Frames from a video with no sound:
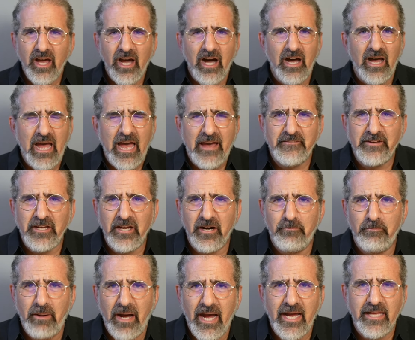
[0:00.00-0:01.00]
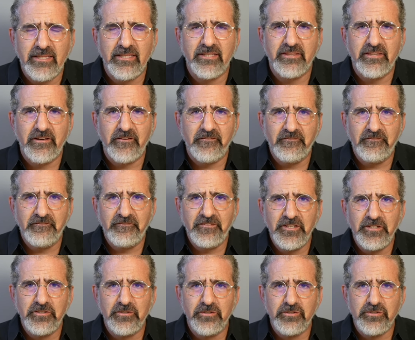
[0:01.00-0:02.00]
having a pilot that
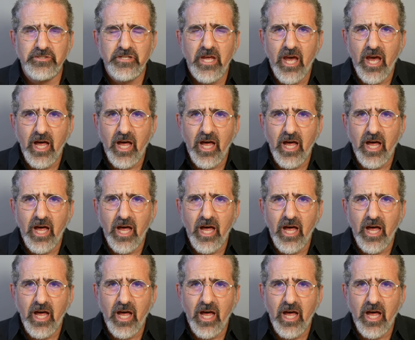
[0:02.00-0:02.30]
feels